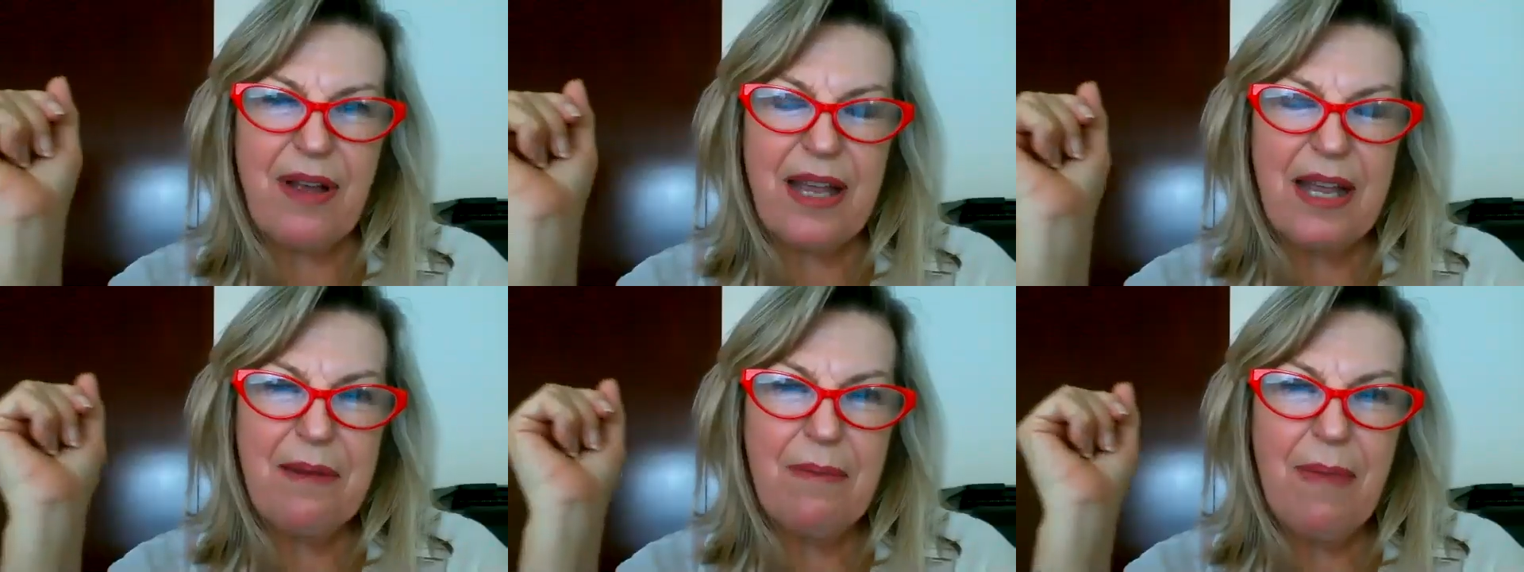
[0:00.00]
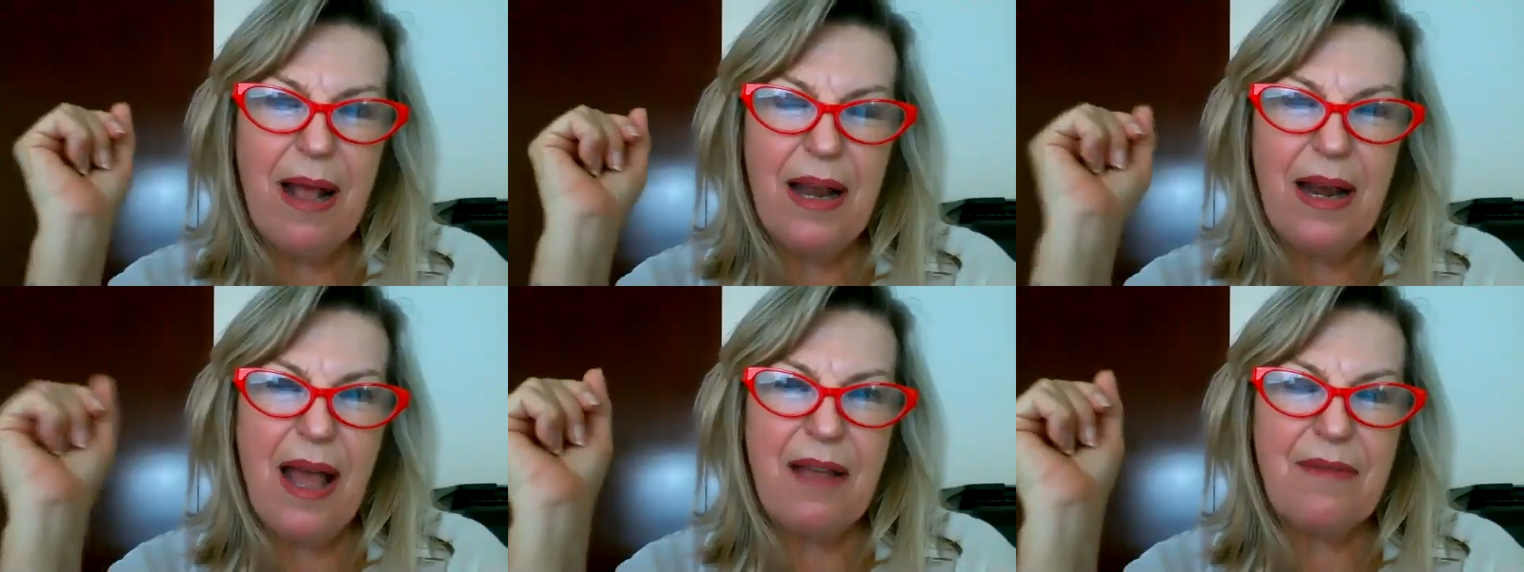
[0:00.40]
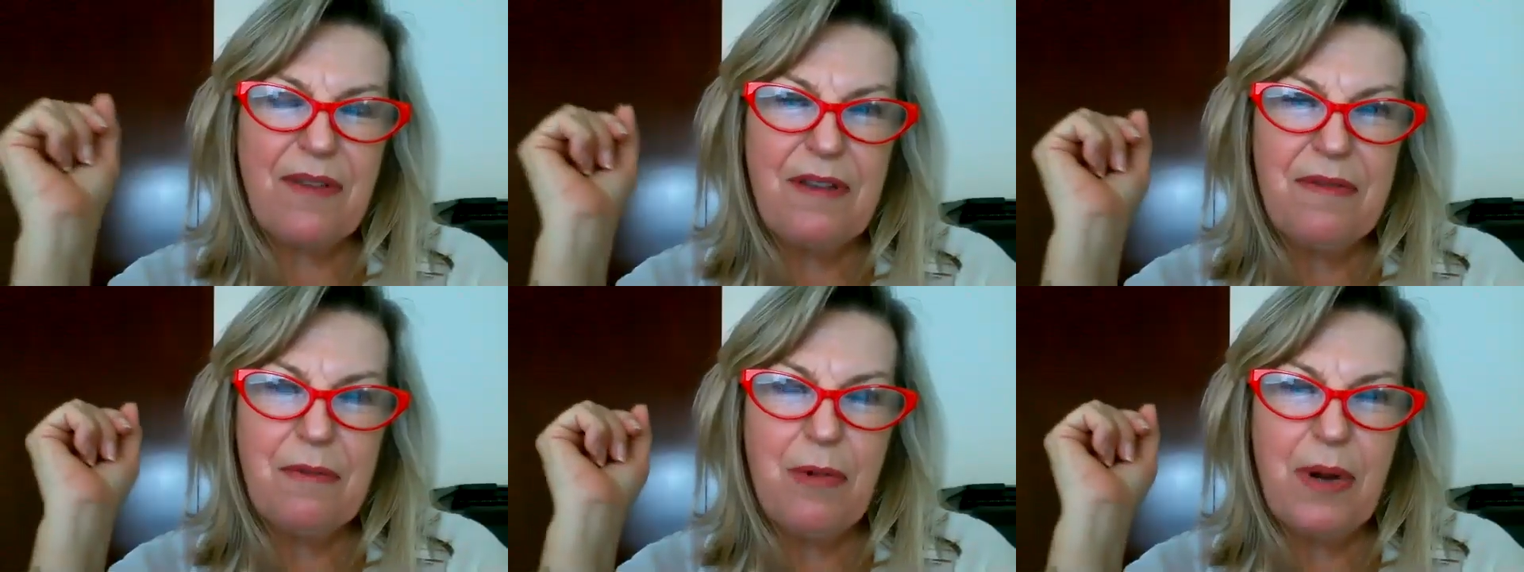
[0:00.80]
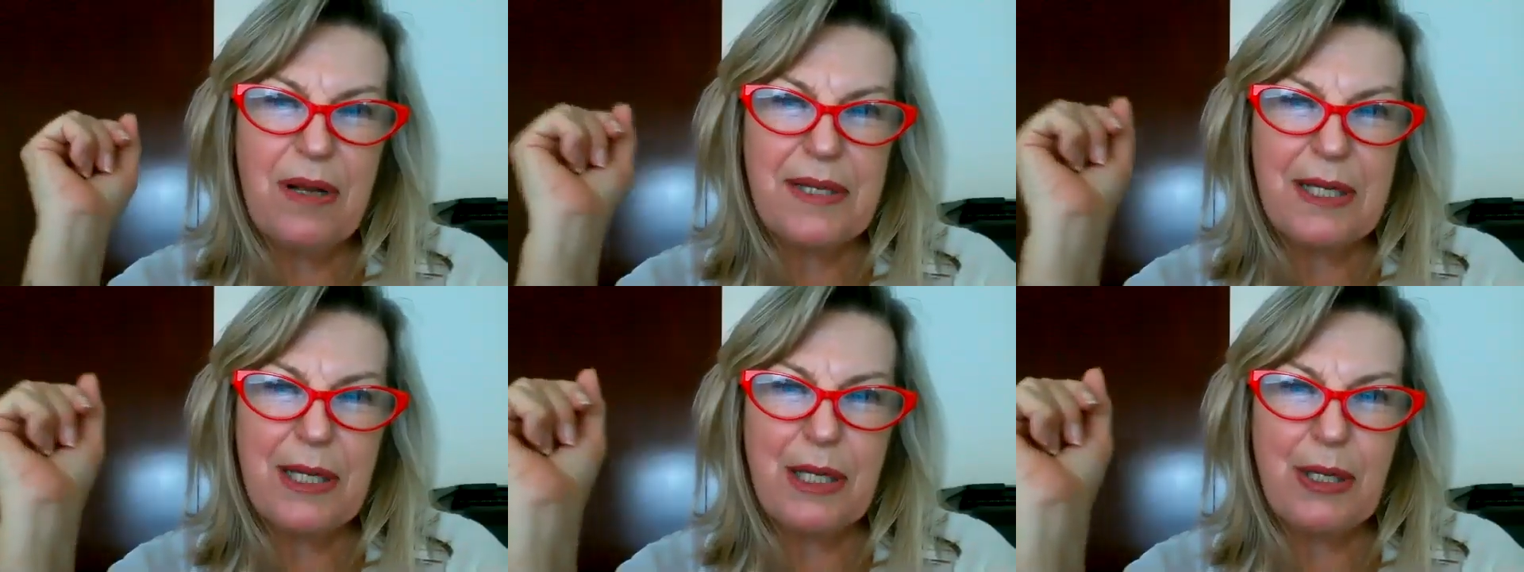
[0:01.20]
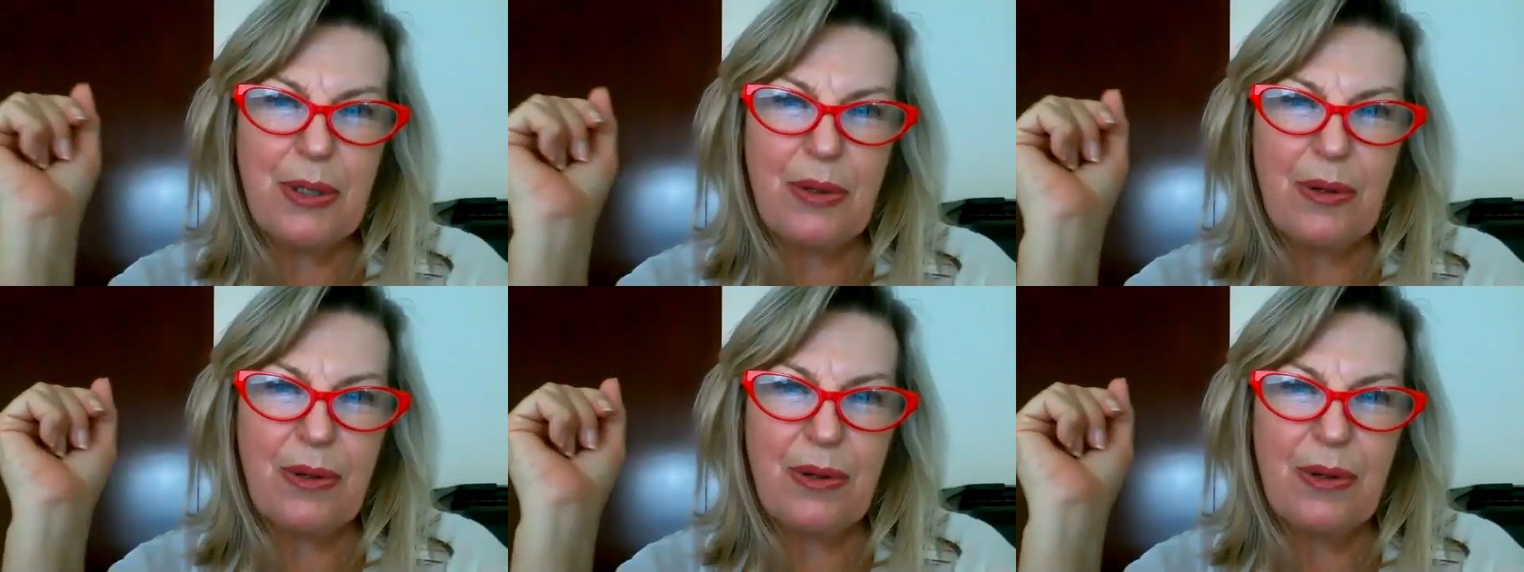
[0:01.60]
in my life, even when I was a little
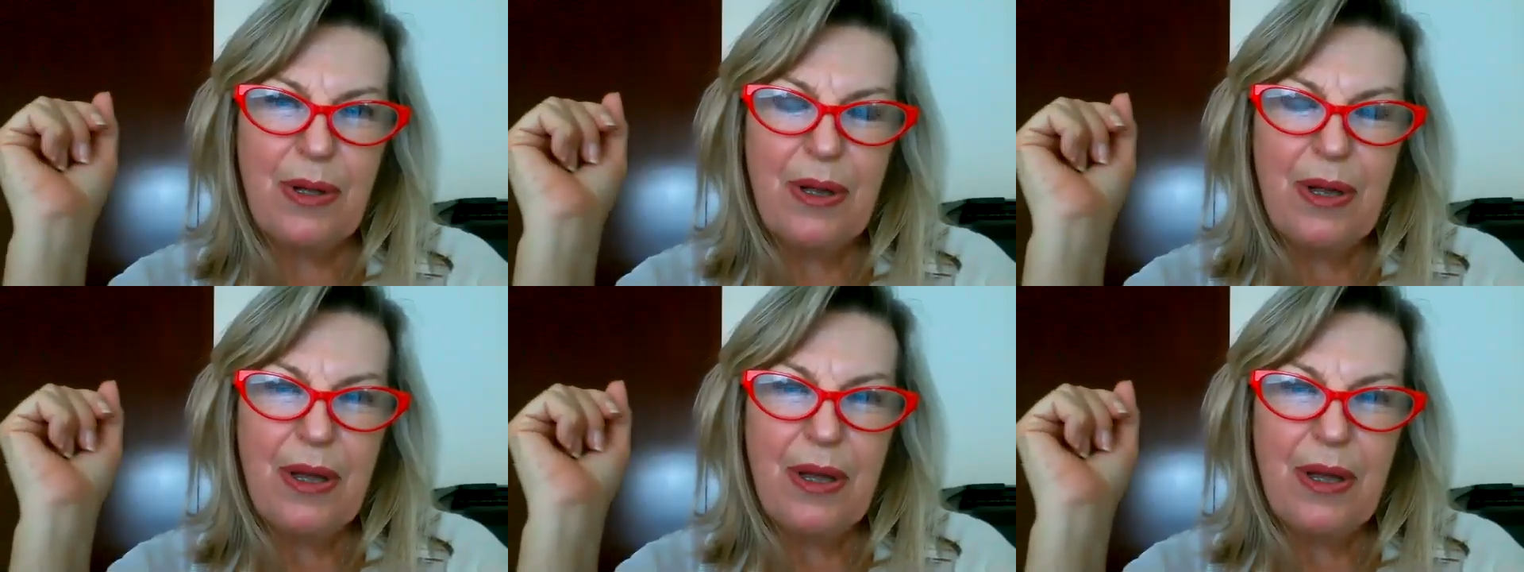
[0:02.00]
girl,